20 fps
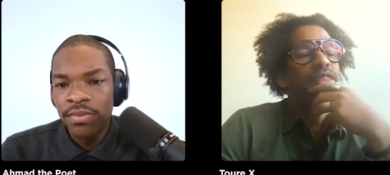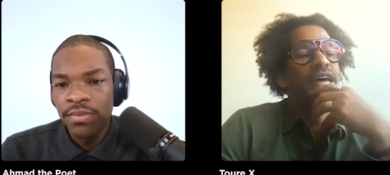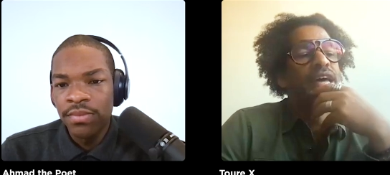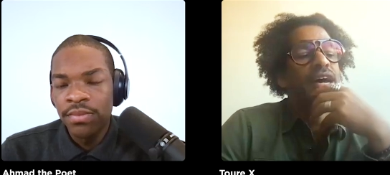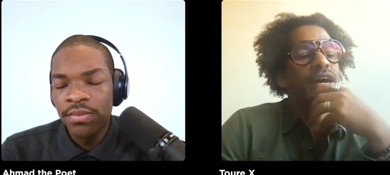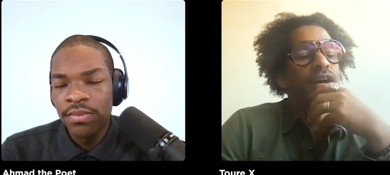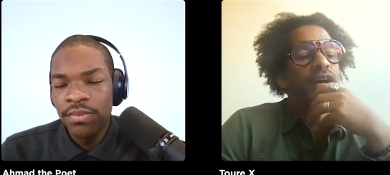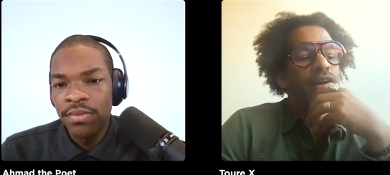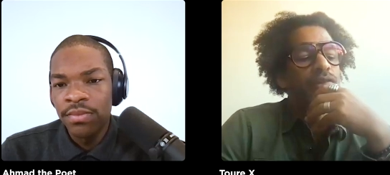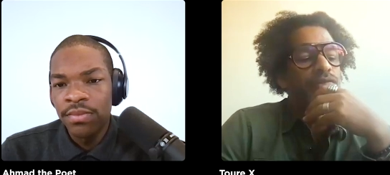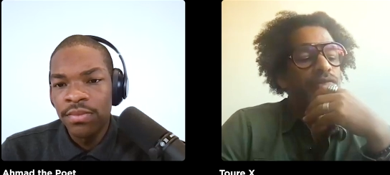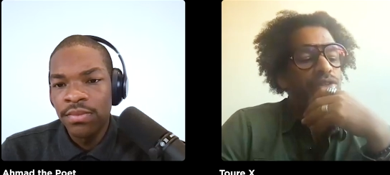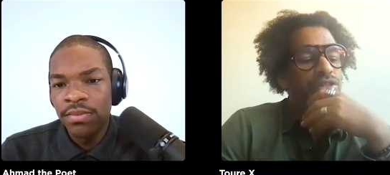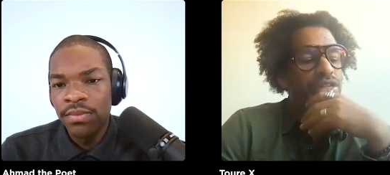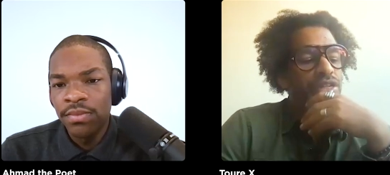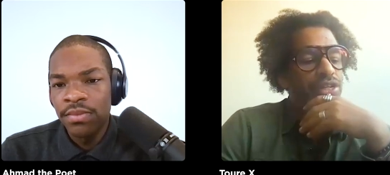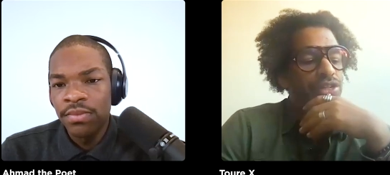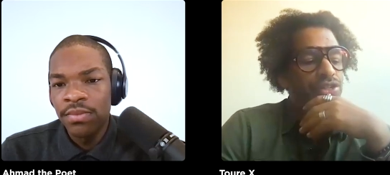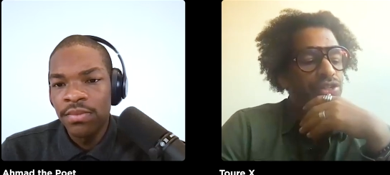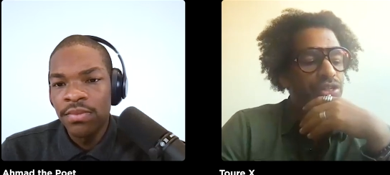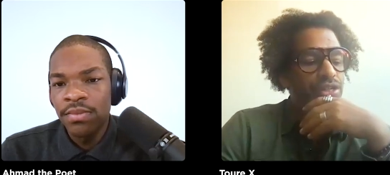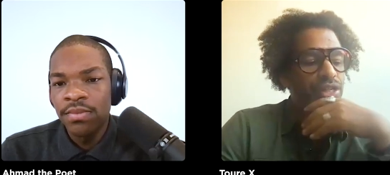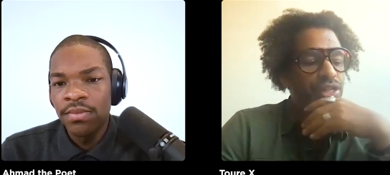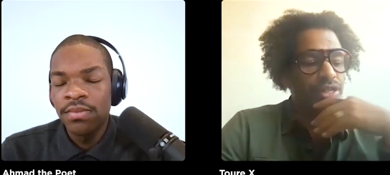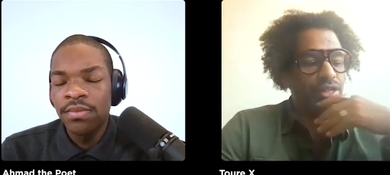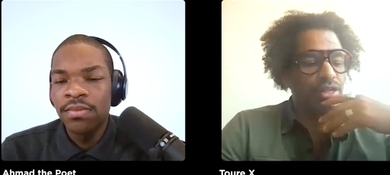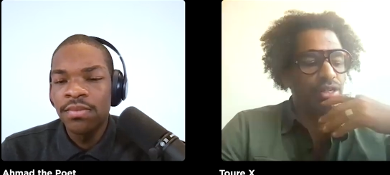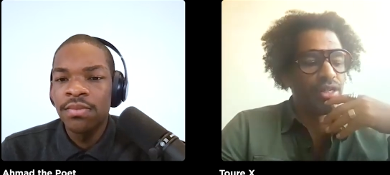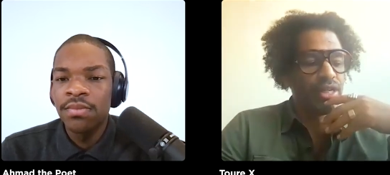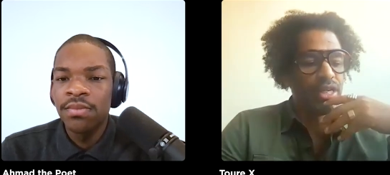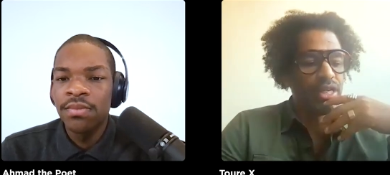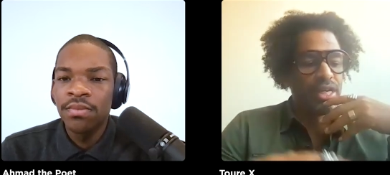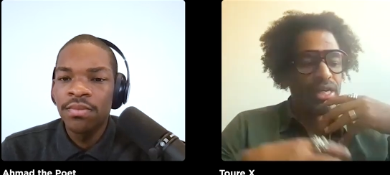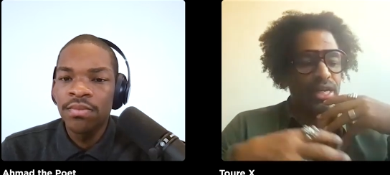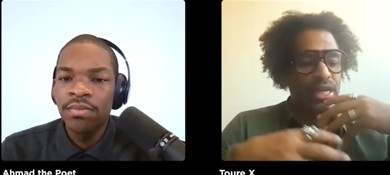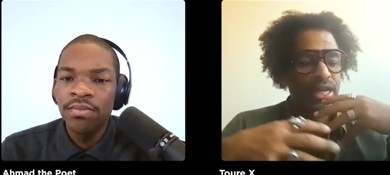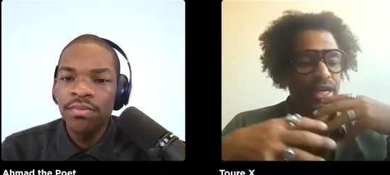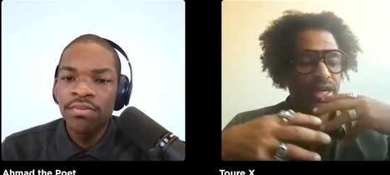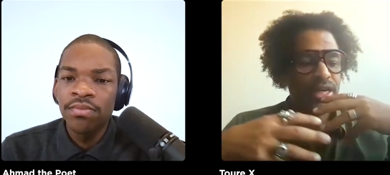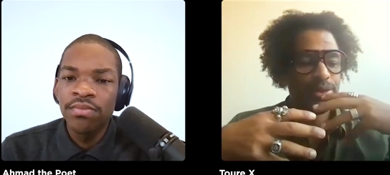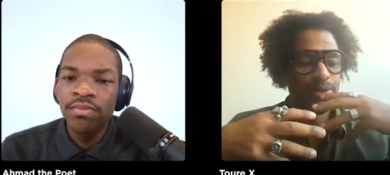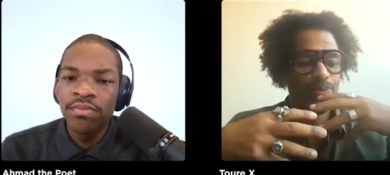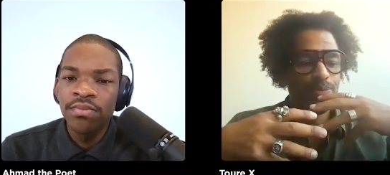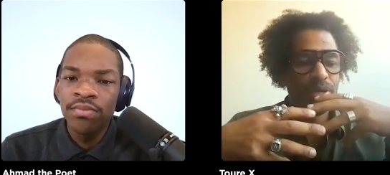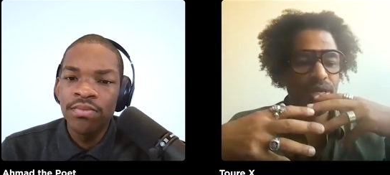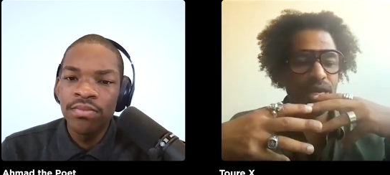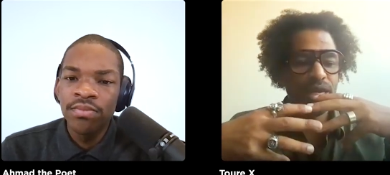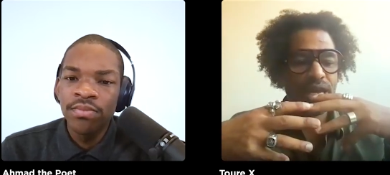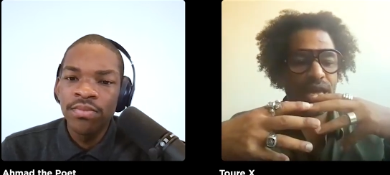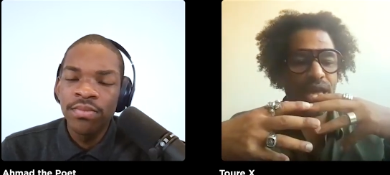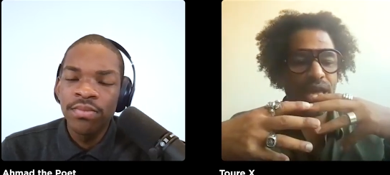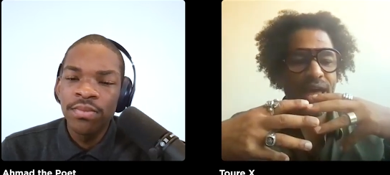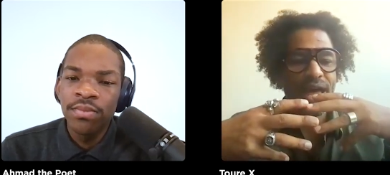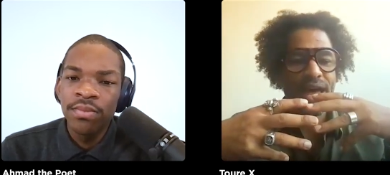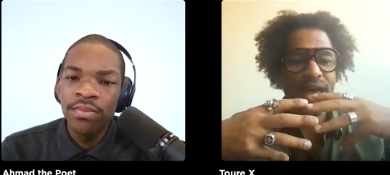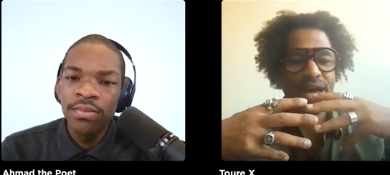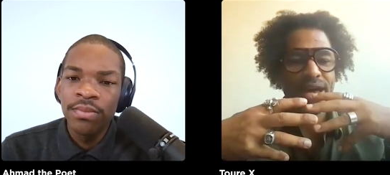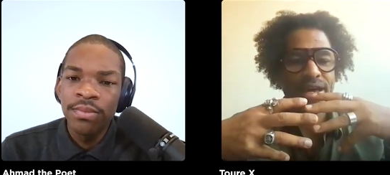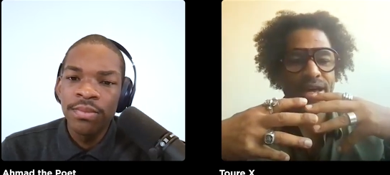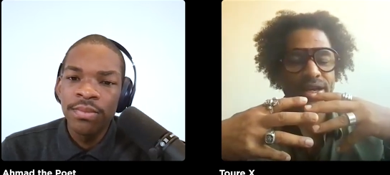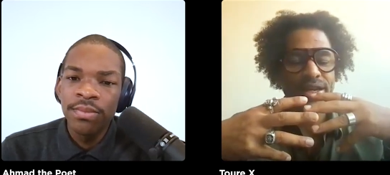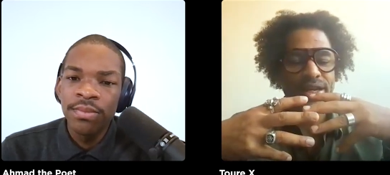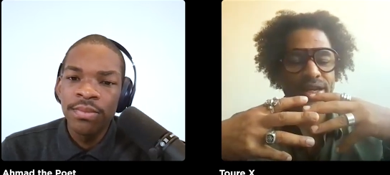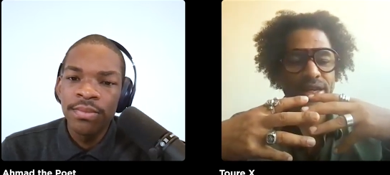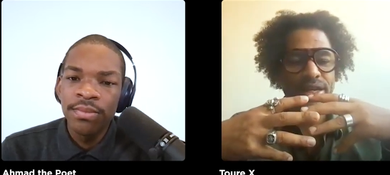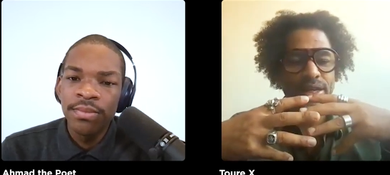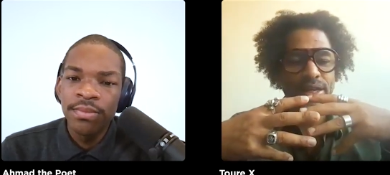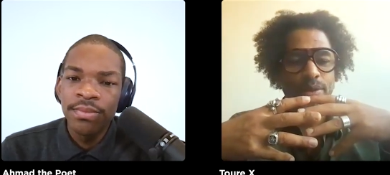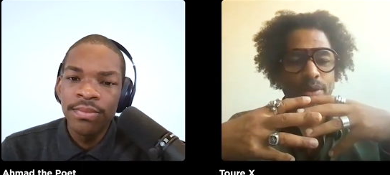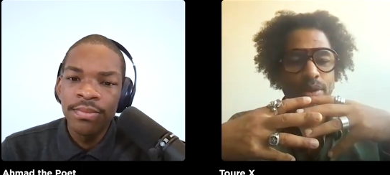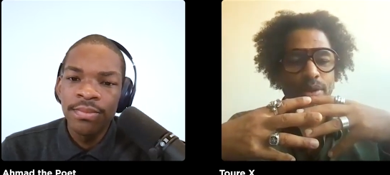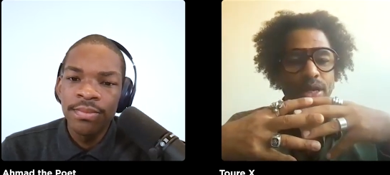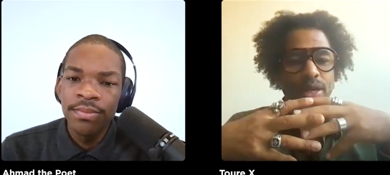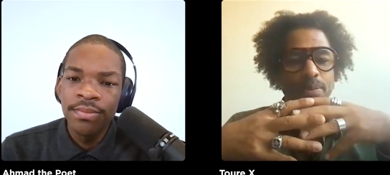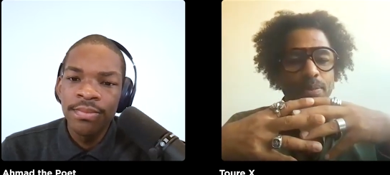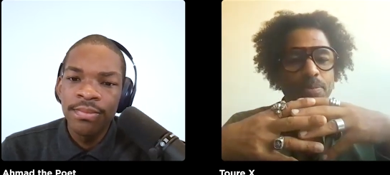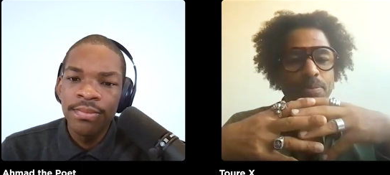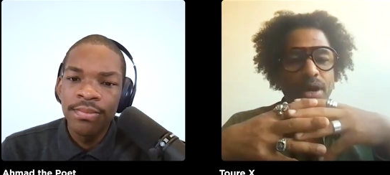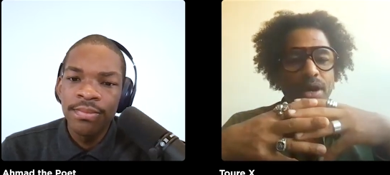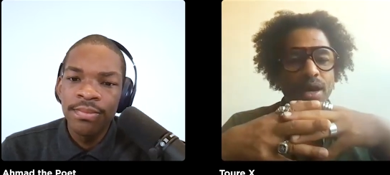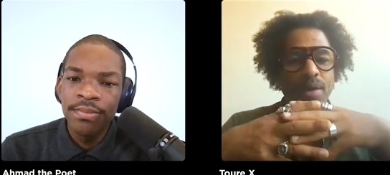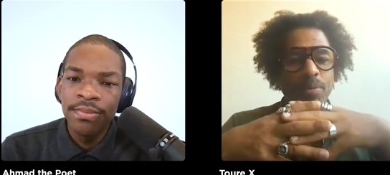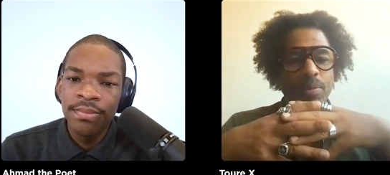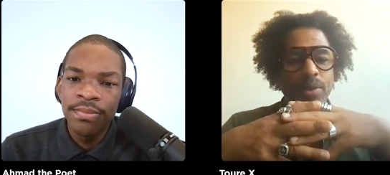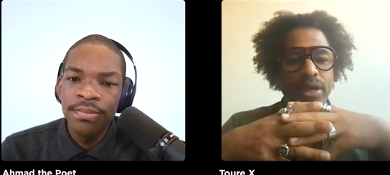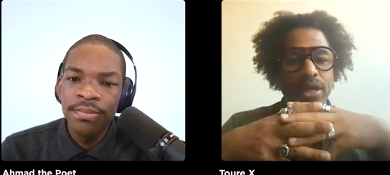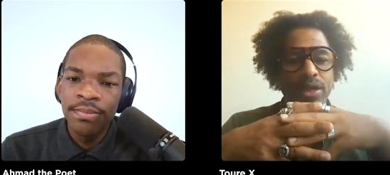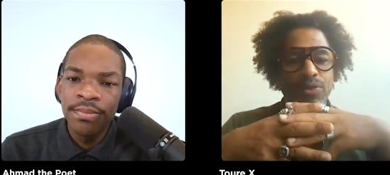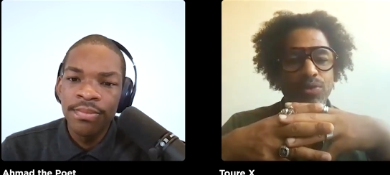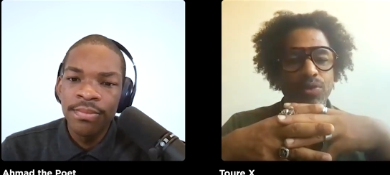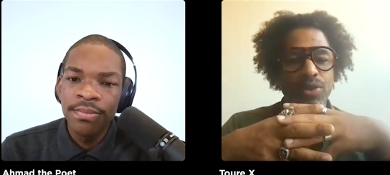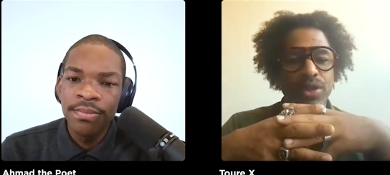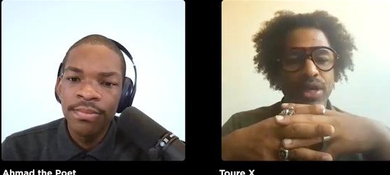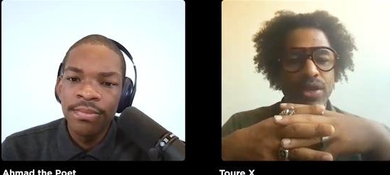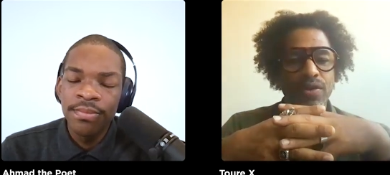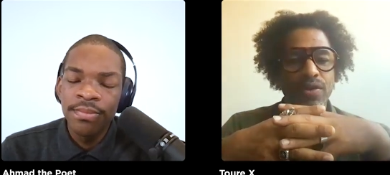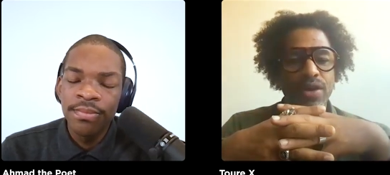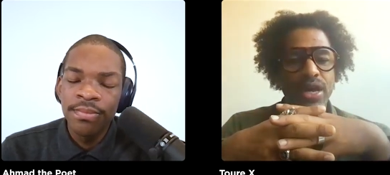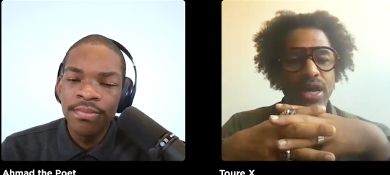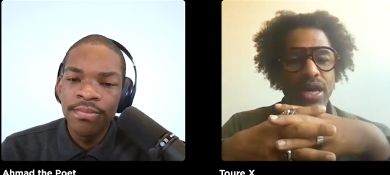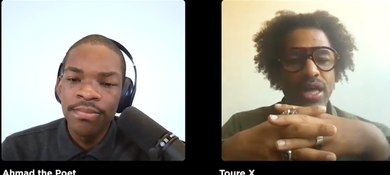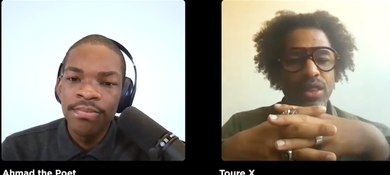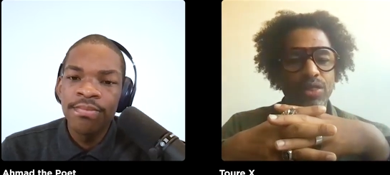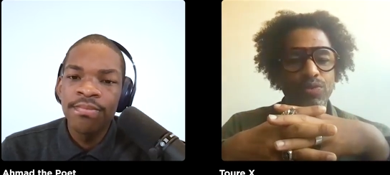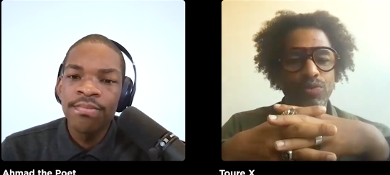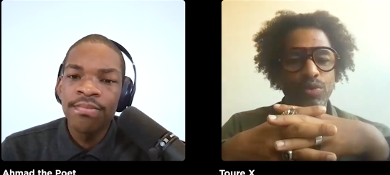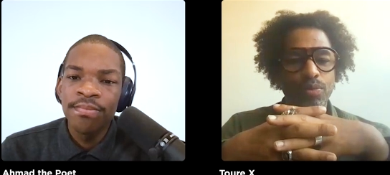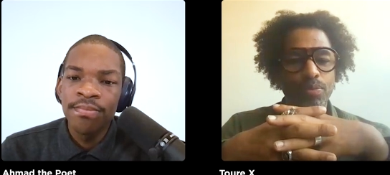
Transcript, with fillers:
Speaker 1: that conversation is being had in in public through the internet,